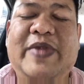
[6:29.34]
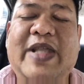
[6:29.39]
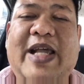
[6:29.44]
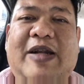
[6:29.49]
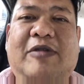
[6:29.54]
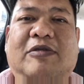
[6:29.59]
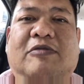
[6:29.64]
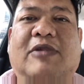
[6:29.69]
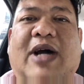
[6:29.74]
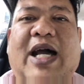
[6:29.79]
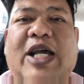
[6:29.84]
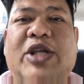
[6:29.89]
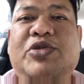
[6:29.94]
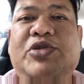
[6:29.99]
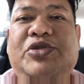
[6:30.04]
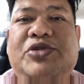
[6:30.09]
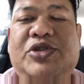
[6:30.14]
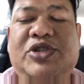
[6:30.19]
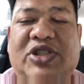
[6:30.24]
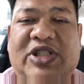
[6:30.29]
and why
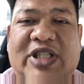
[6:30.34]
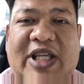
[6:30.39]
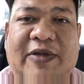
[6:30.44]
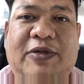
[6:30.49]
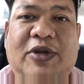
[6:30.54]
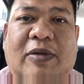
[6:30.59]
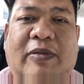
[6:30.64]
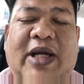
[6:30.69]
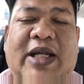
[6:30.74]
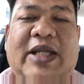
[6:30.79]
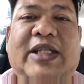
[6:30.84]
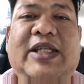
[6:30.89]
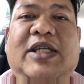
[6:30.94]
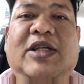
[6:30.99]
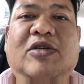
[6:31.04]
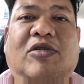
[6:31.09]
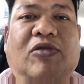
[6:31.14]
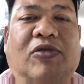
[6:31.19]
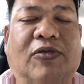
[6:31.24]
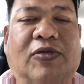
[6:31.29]
you should save your
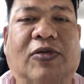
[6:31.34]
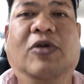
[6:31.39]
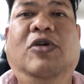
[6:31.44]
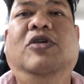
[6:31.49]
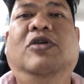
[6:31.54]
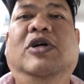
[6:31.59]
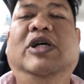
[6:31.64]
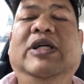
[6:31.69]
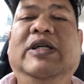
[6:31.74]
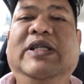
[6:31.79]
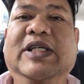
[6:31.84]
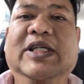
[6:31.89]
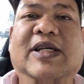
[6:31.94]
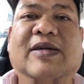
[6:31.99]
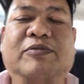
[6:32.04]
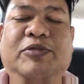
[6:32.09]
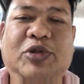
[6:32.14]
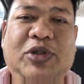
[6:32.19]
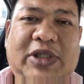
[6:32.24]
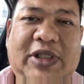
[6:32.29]
money for a real
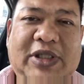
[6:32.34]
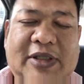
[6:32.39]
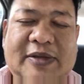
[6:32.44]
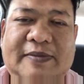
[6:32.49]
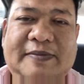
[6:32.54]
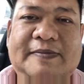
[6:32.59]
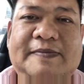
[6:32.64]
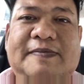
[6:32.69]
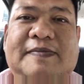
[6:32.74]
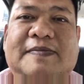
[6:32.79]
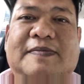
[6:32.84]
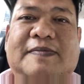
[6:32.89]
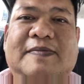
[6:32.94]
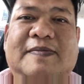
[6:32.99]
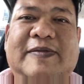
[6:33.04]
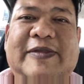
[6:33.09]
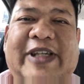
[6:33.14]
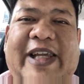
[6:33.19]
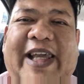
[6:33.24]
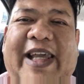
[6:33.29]
computer.
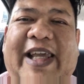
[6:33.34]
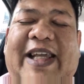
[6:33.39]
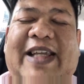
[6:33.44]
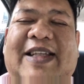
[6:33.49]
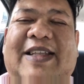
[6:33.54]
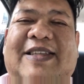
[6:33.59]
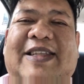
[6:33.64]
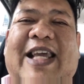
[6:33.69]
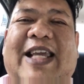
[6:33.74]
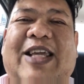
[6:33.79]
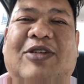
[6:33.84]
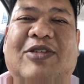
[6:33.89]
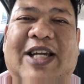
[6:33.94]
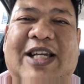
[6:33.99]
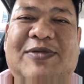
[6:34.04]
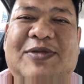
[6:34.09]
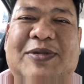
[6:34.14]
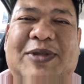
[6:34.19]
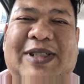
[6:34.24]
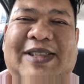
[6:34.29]
Okay, thank you
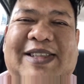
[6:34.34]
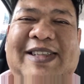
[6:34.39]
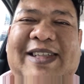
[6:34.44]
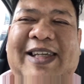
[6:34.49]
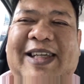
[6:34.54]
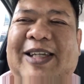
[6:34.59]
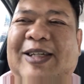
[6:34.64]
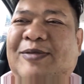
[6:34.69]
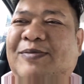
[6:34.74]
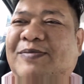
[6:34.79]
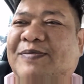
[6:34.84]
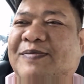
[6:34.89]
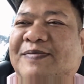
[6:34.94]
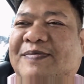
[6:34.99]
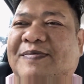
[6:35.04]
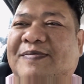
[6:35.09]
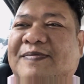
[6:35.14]
guys for watching.